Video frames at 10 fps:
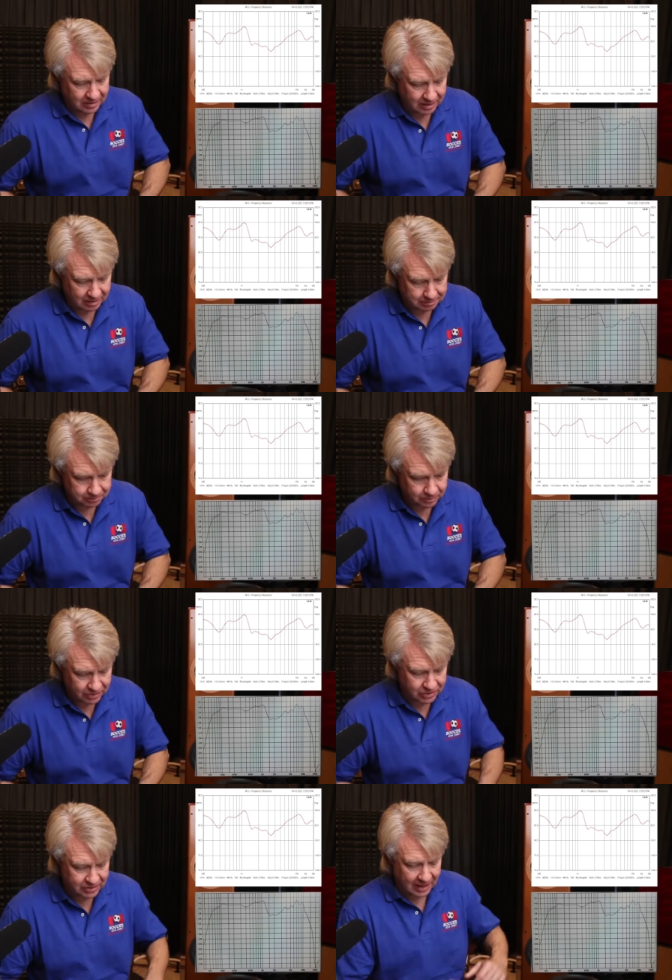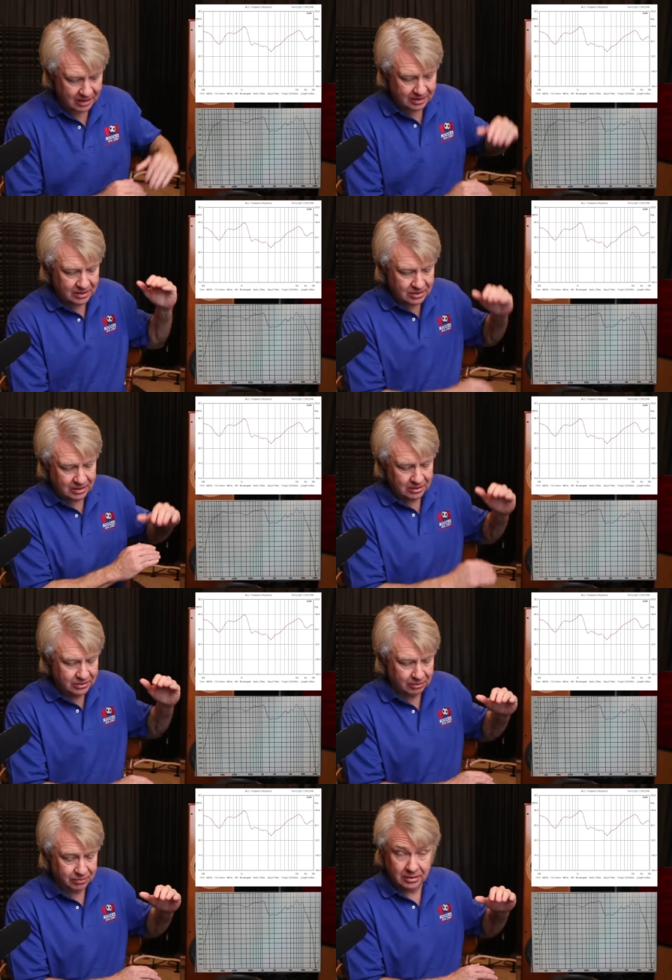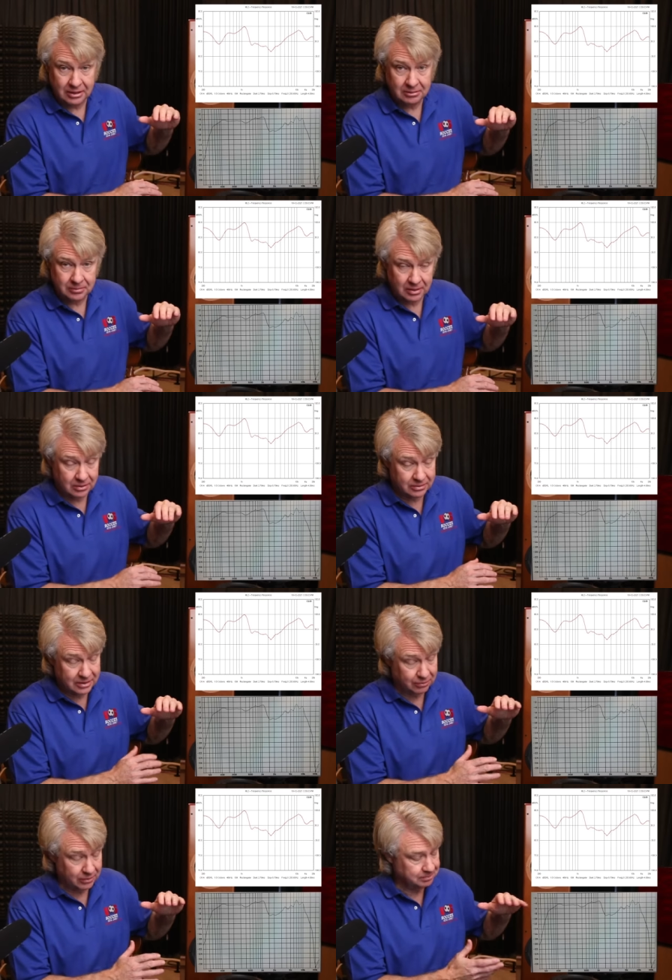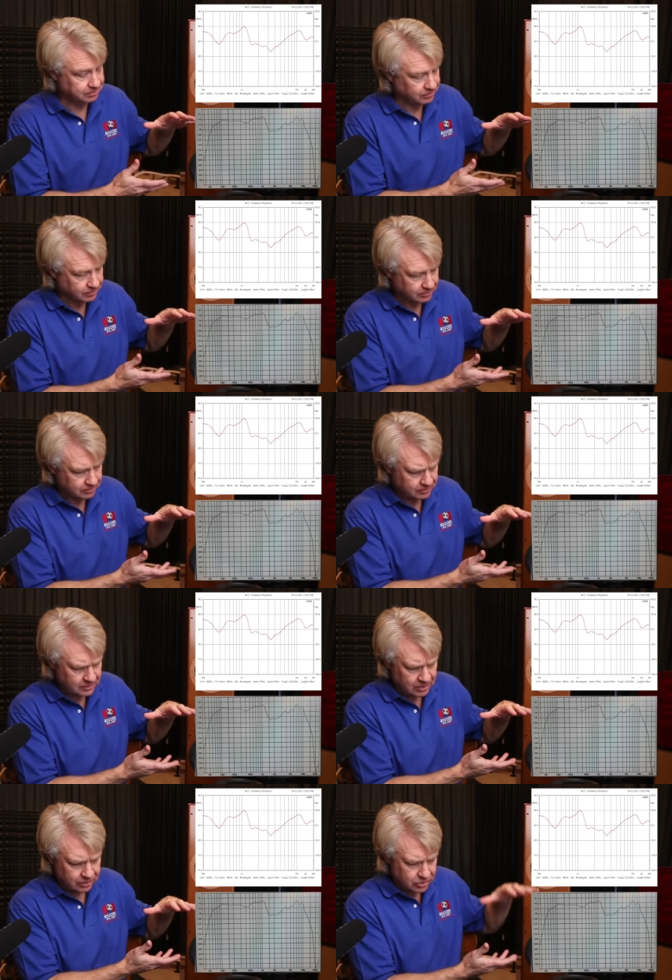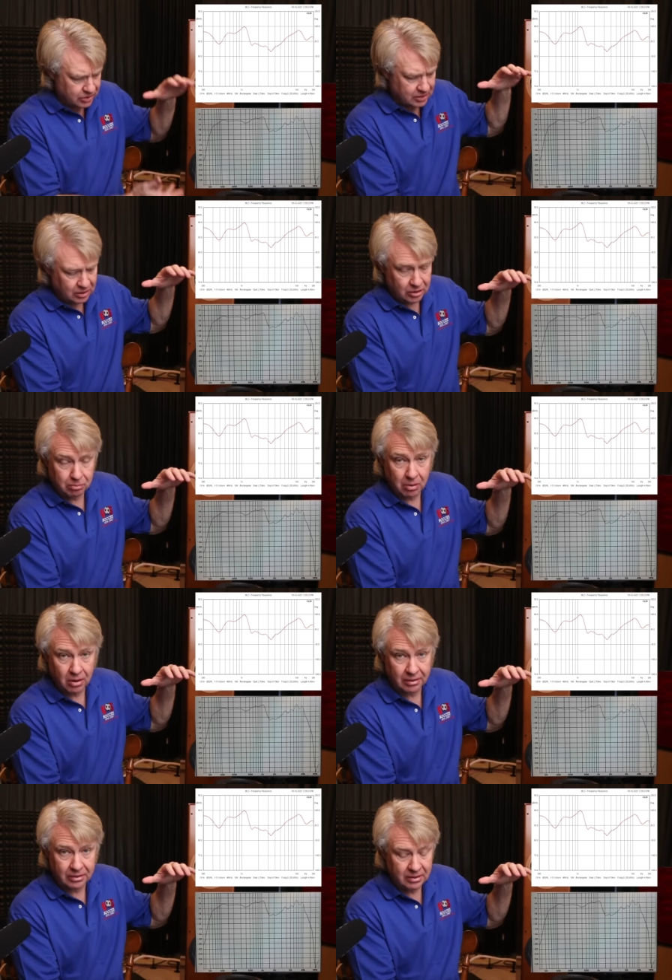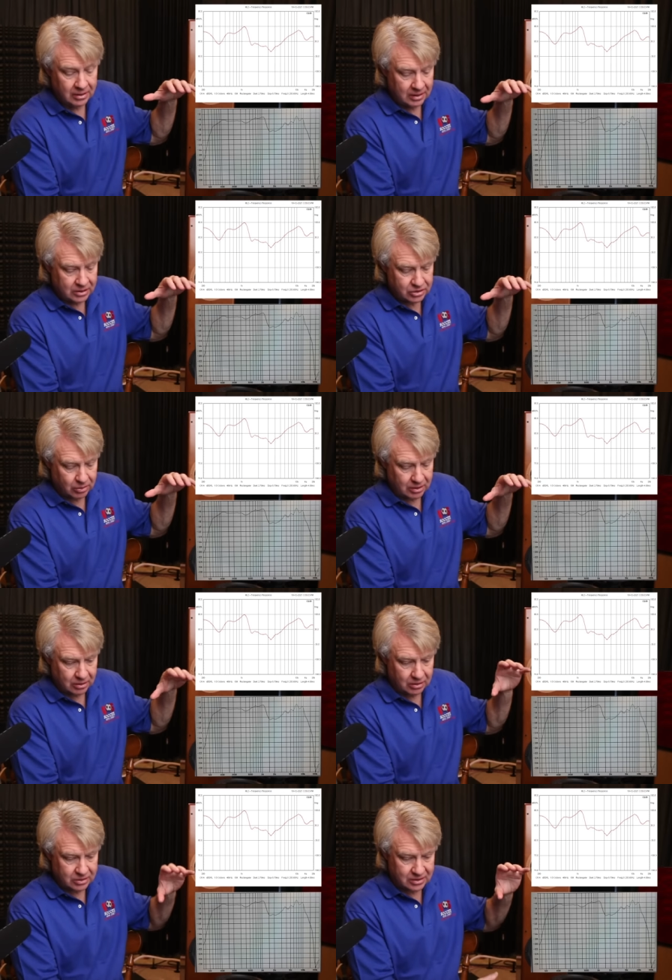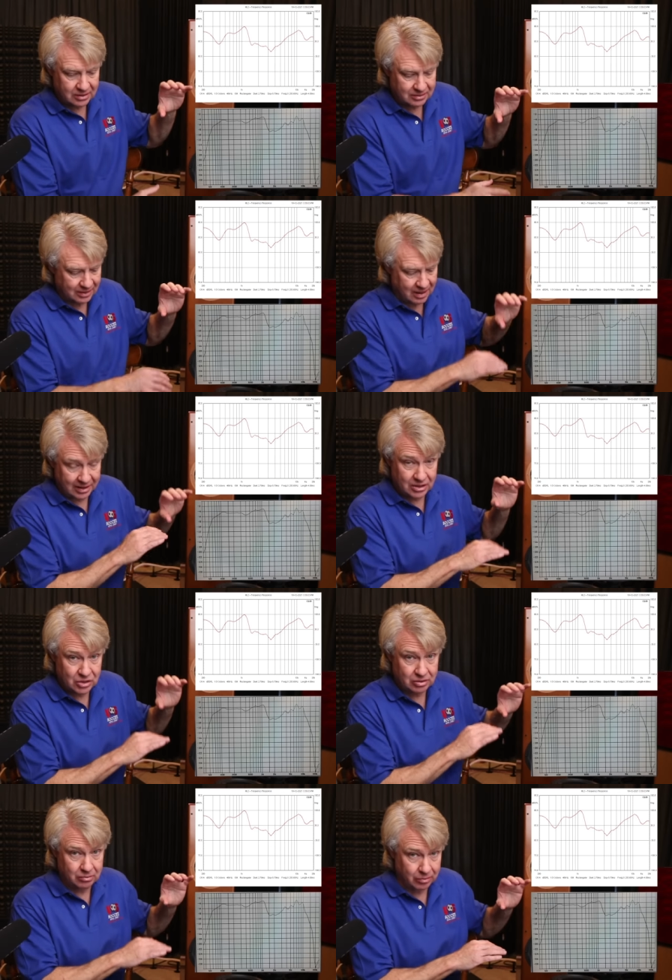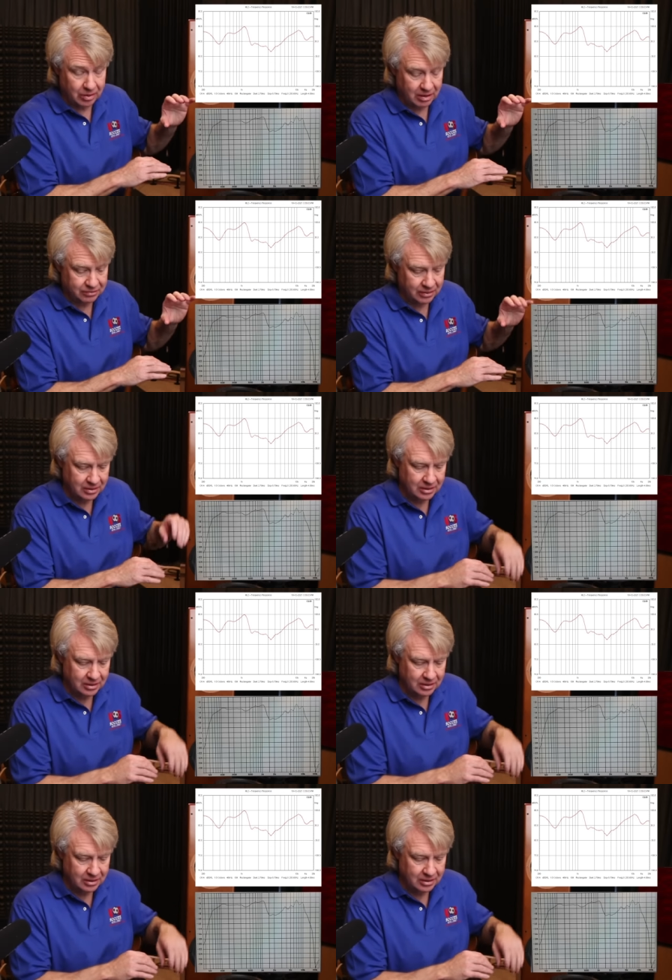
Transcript: Now, the scaling is a little differently, a little different. Theirs is a little broader, so it looks not as rough.